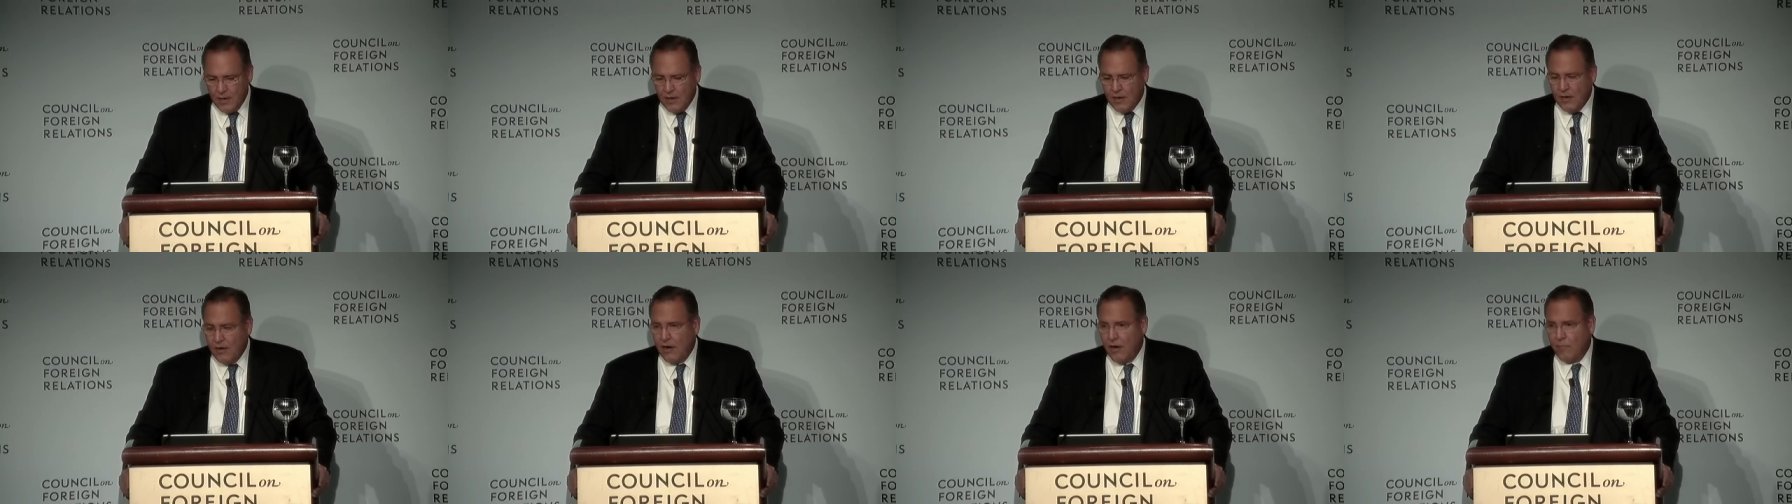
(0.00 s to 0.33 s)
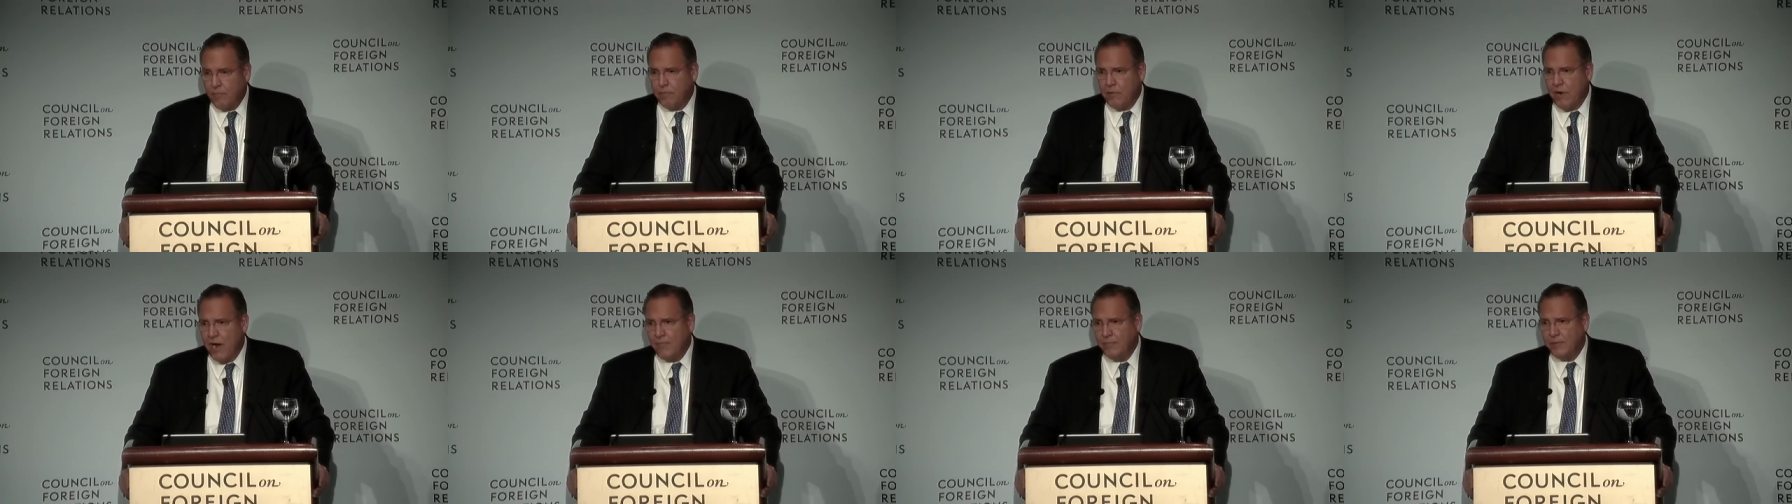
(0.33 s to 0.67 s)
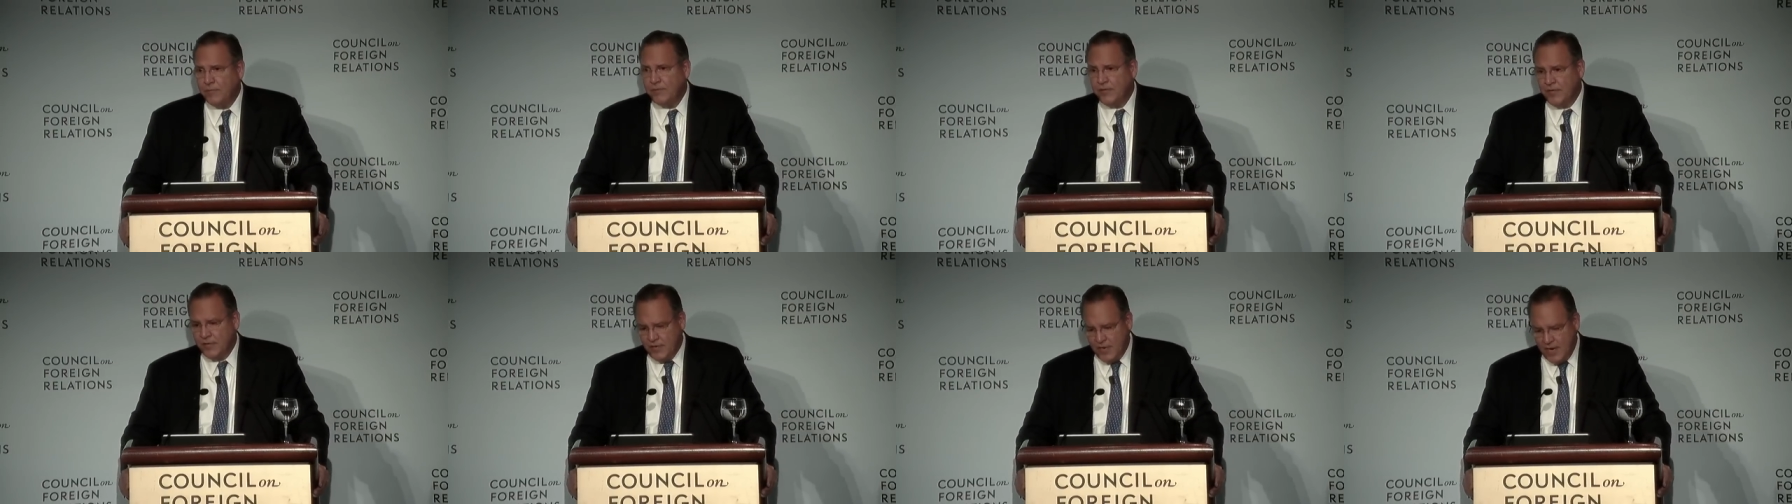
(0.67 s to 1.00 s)
Our problem
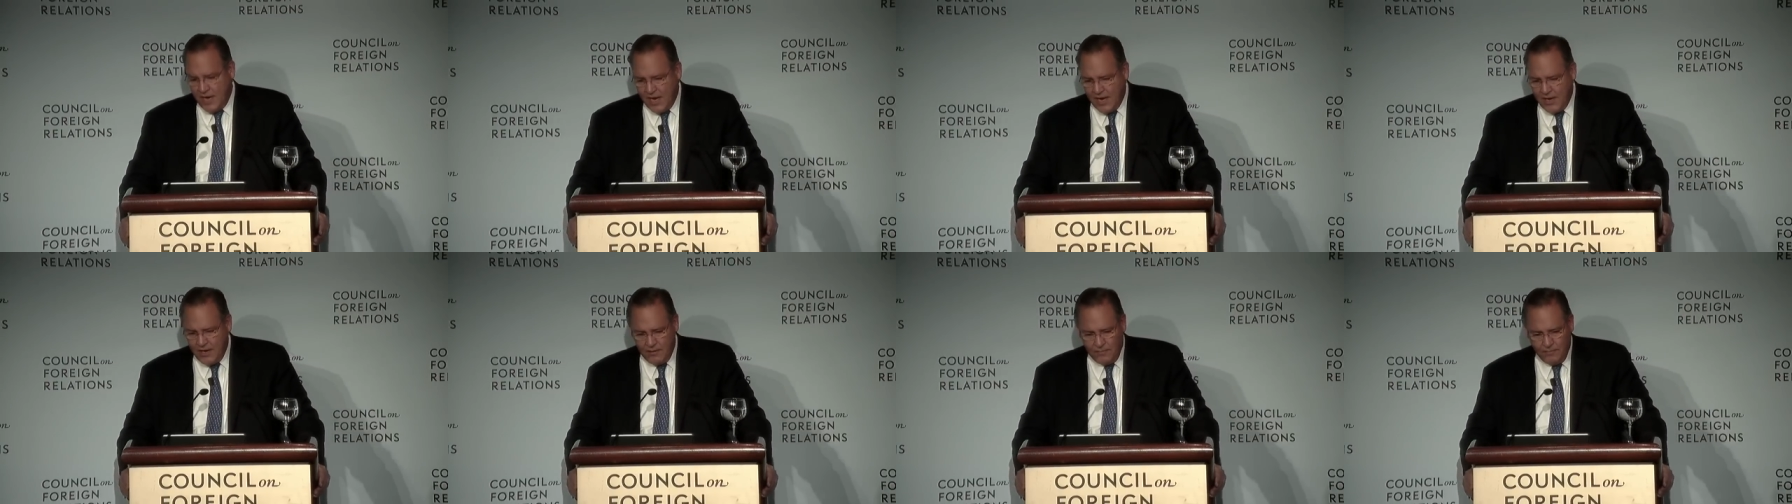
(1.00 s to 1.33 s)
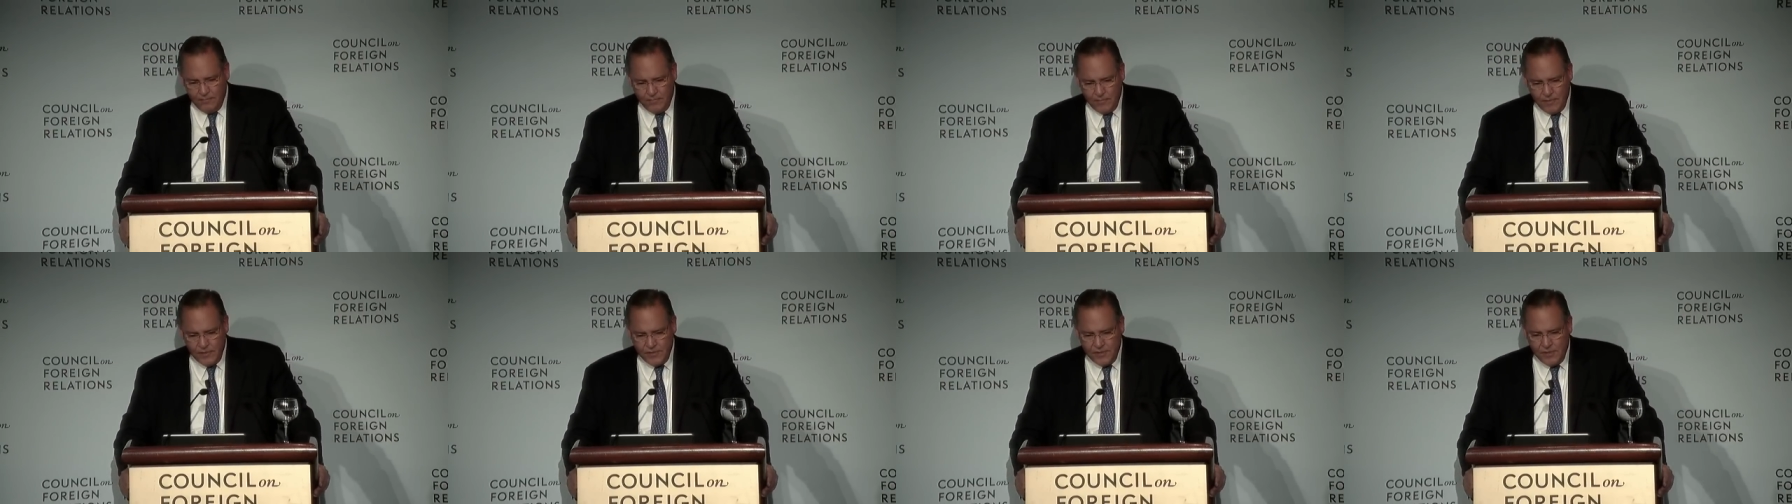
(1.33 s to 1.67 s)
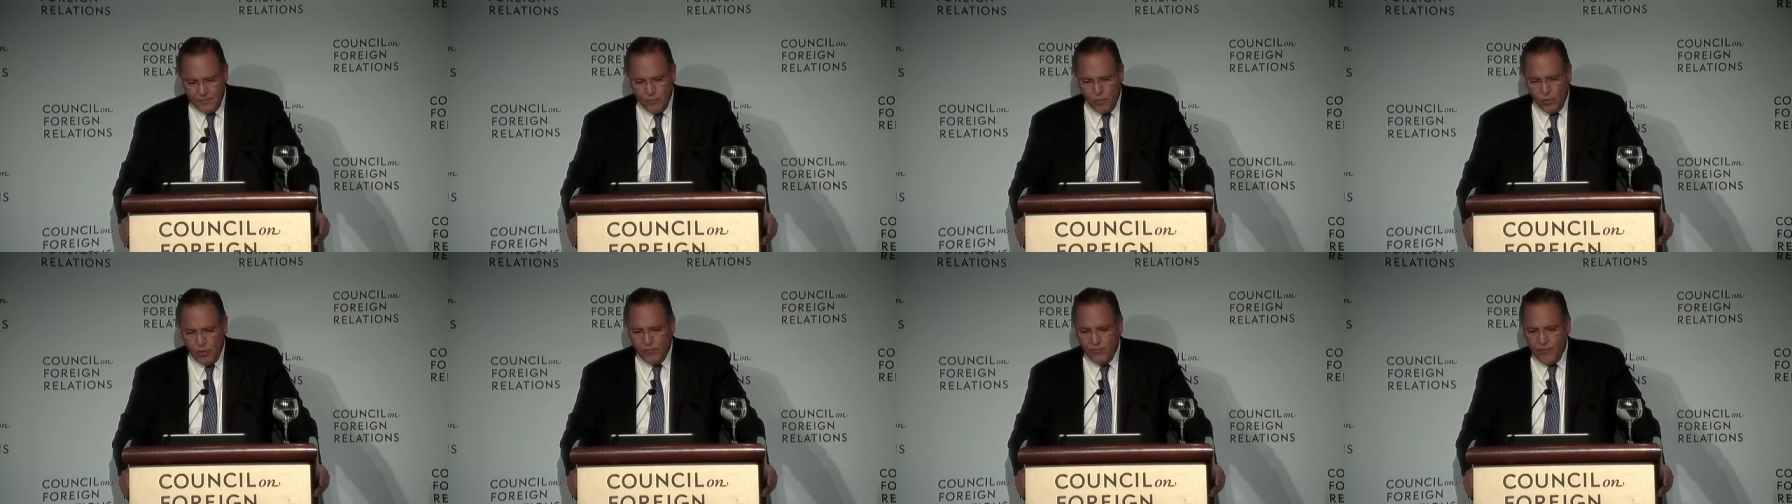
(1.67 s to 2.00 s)
today is that
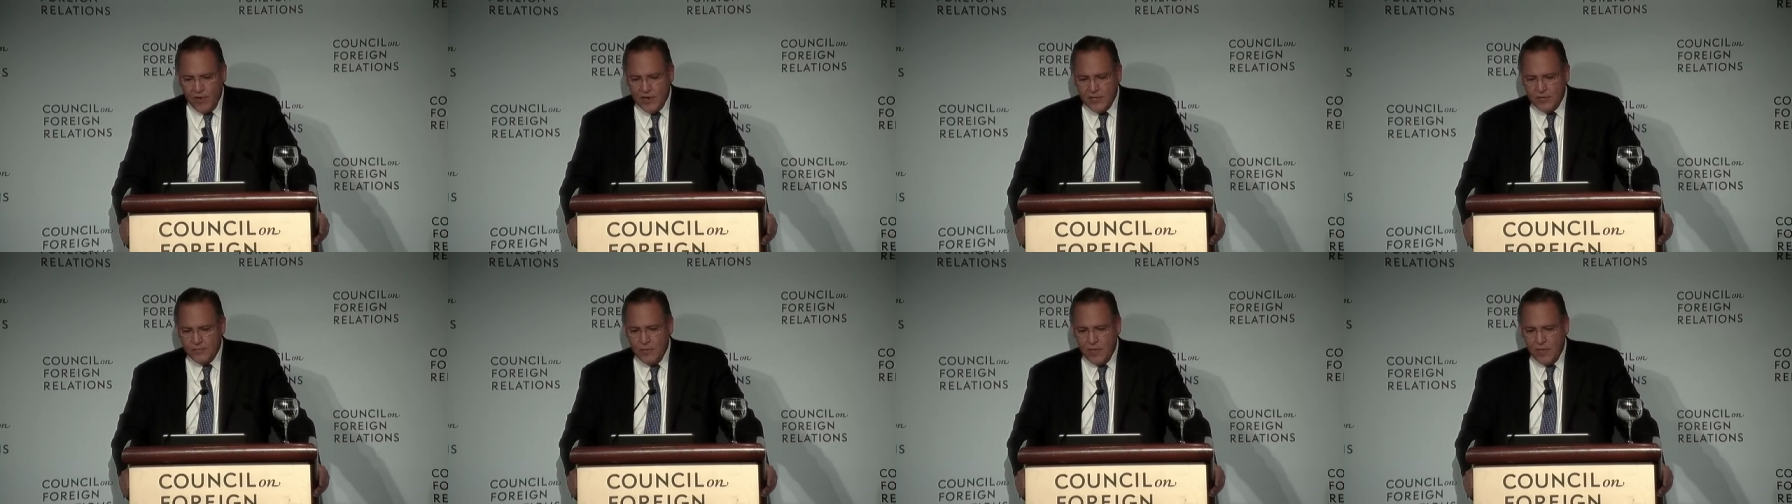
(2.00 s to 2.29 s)
more advanced